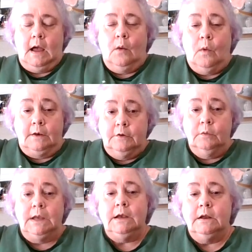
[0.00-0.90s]
What do
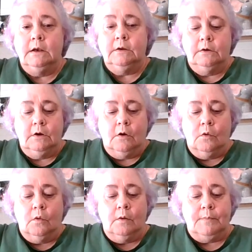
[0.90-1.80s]
we need to
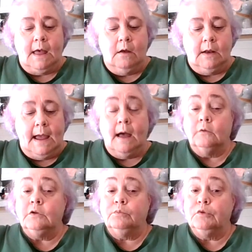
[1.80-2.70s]
know about how
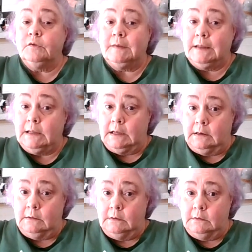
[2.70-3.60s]
to proceed
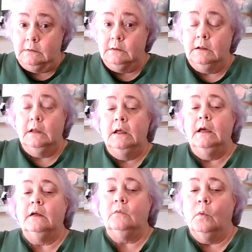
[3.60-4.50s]

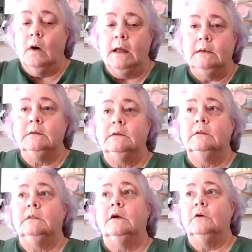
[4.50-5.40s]
and what
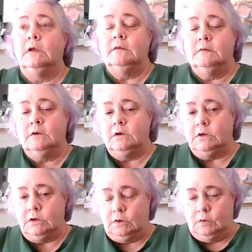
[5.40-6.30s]
there is to
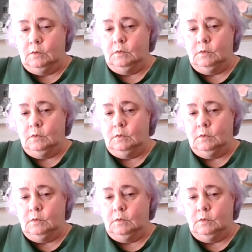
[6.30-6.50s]
do